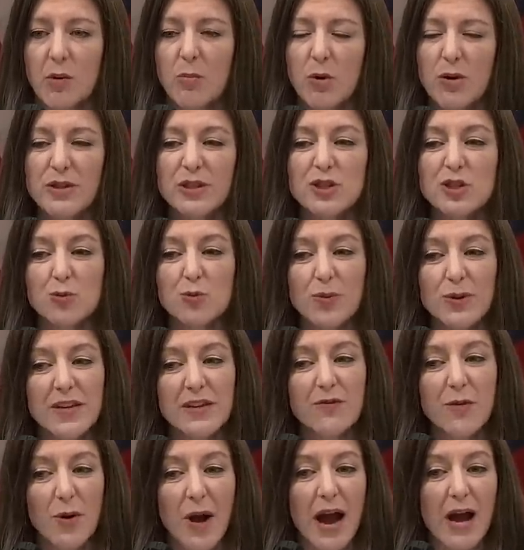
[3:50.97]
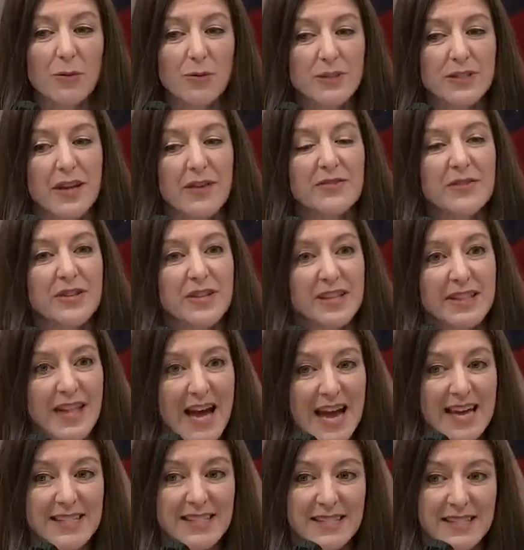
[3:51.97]
more than 24 hours after the
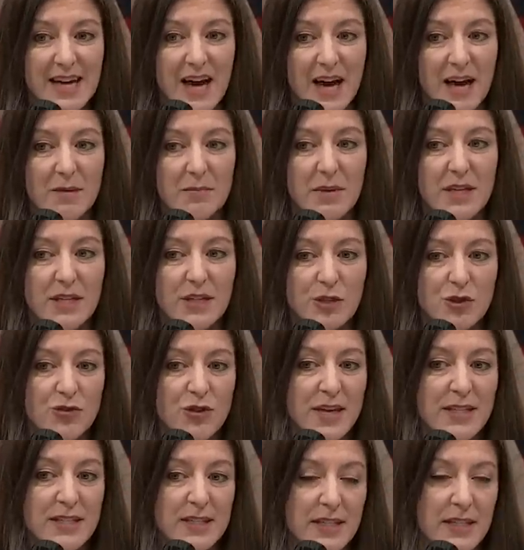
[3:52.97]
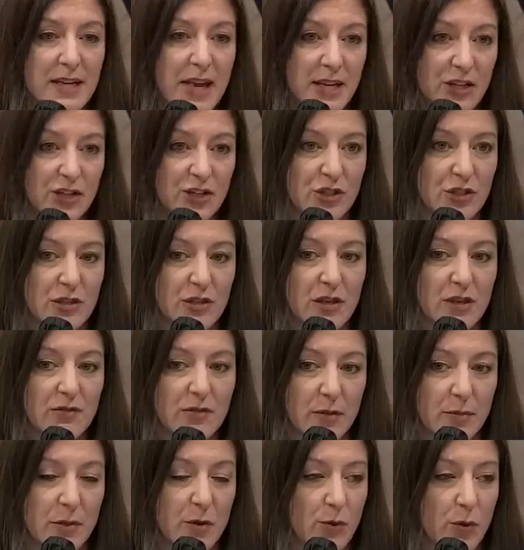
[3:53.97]
last time he had addressed the nation
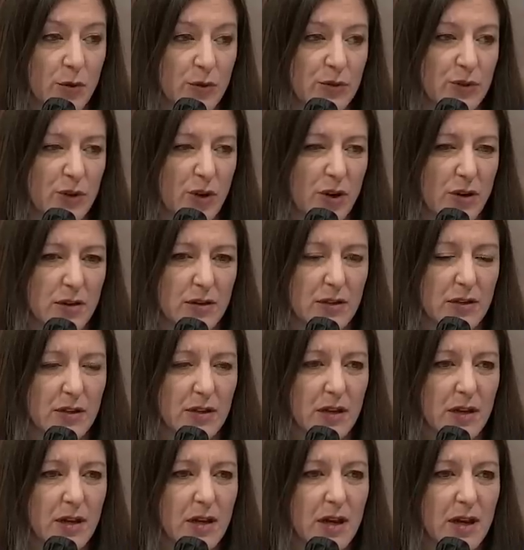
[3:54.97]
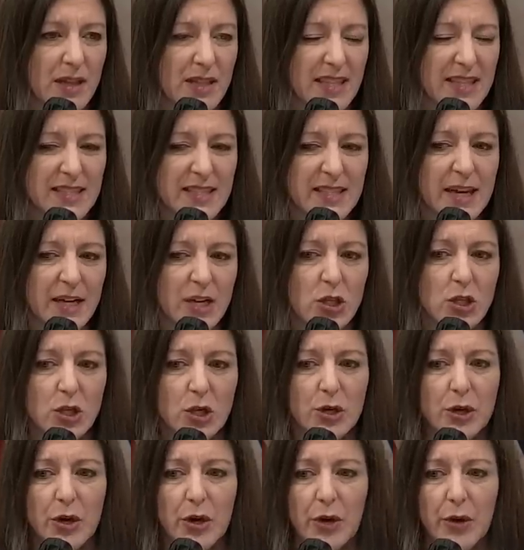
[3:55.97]
from the Rose Garden. Let's take a
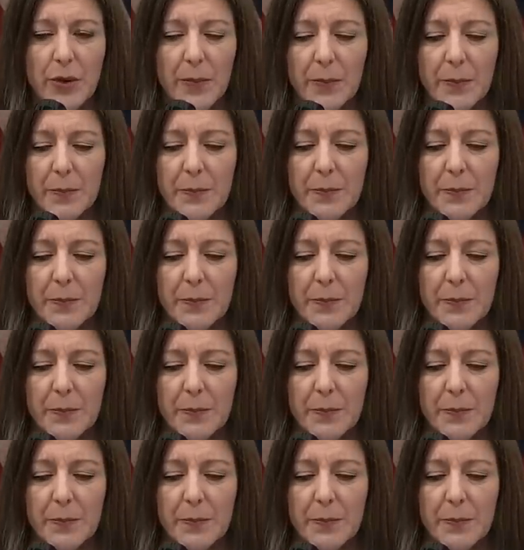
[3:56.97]
look.